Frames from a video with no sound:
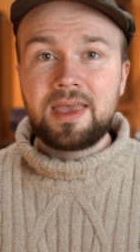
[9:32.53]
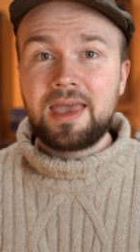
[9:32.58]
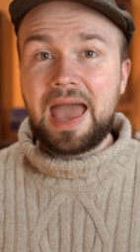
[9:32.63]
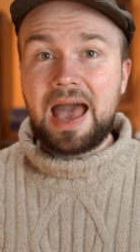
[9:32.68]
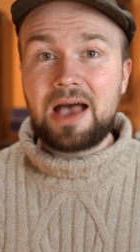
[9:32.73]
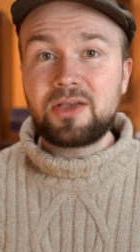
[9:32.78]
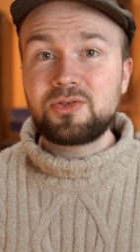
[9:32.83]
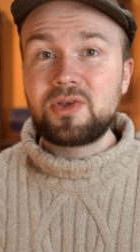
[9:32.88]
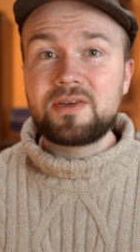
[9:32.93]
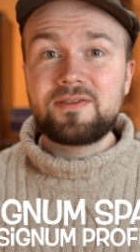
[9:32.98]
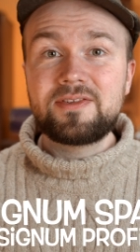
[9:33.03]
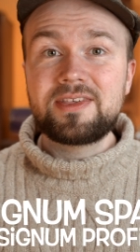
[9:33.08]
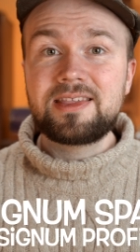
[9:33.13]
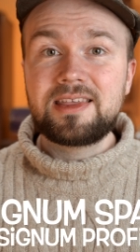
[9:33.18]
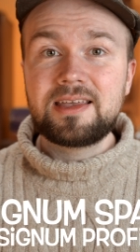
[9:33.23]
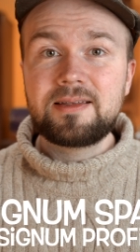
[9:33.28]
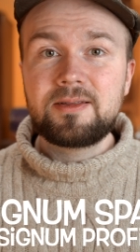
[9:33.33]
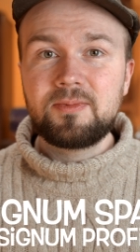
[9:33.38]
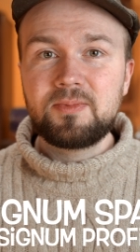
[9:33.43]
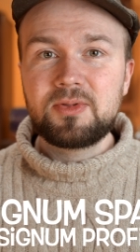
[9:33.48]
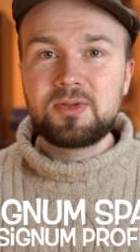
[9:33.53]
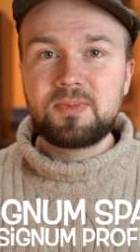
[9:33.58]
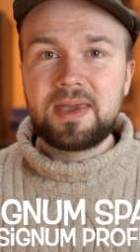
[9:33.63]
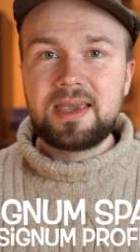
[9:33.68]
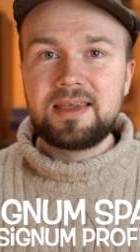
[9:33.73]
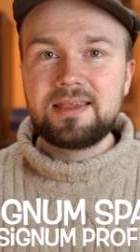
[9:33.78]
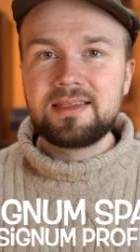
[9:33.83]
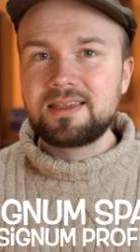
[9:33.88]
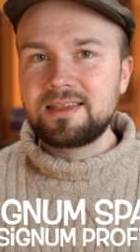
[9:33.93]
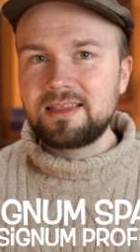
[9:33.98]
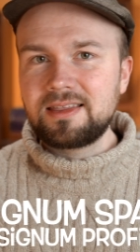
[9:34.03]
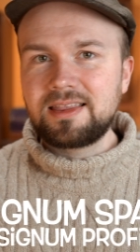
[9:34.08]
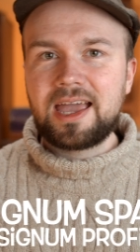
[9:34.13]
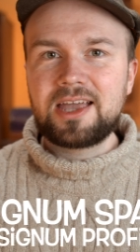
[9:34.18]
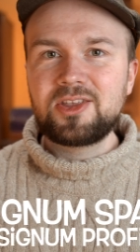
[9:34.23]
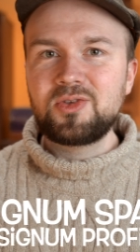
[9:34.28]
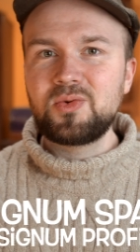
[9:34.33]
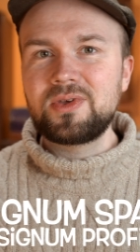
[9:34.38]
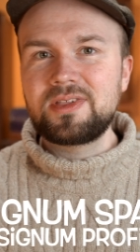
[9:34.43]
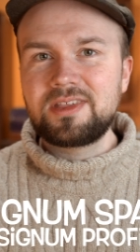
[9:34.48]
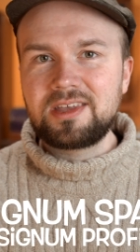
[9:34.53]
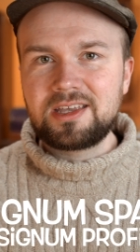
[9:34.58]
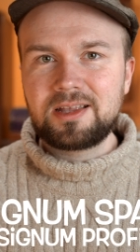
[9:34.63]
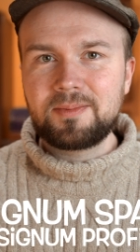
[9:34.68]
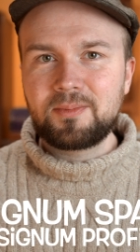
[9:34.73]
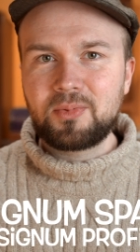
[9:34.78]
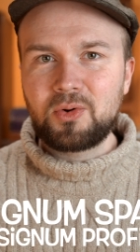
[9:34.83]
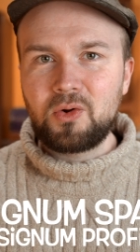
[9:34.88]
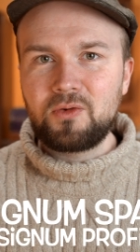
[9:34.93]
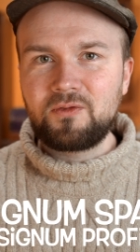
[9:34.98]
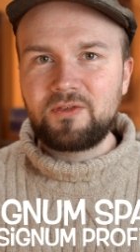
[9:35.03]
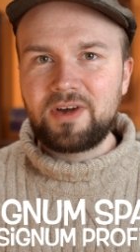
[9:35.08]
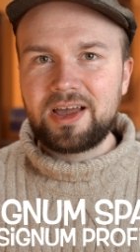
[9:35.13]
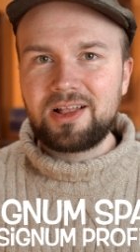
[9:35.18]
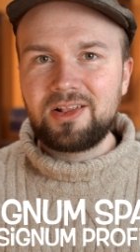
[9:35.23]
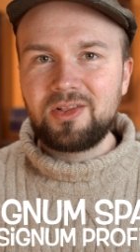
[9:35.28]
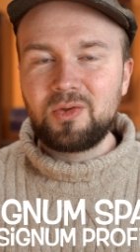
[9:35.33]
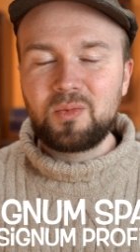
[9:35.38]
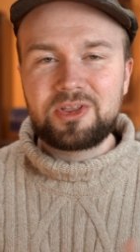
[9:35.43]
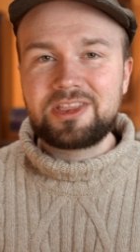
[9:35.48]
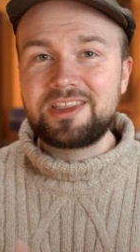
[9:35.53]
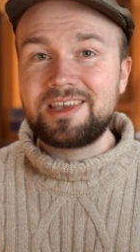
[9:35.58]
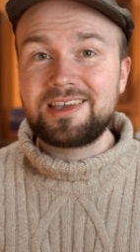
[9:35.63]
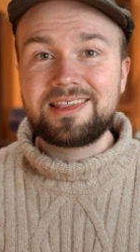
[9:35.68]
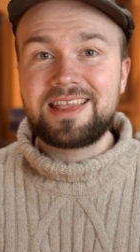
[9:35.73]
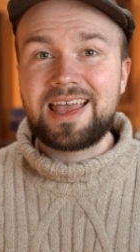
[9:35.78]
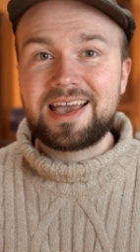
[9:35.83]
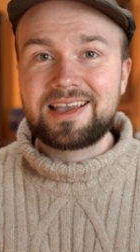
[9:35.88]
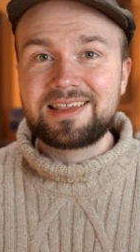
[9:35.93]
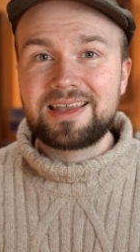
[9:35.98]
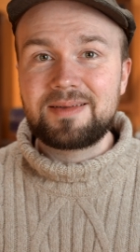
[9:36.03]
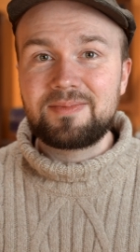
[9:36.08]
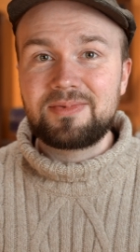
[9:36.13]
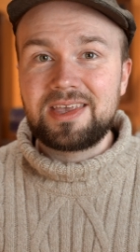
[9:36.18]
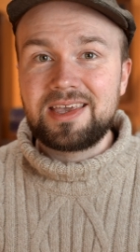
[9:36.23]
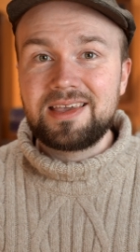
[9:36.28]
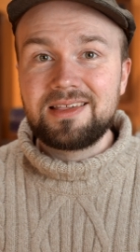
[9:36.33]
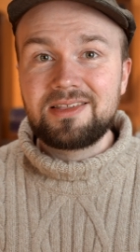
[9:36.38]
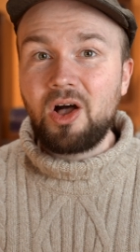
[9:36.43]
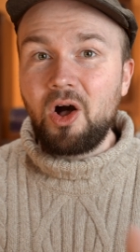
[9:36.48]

I also have a Signum space tied to a Signum profile with the exact same things.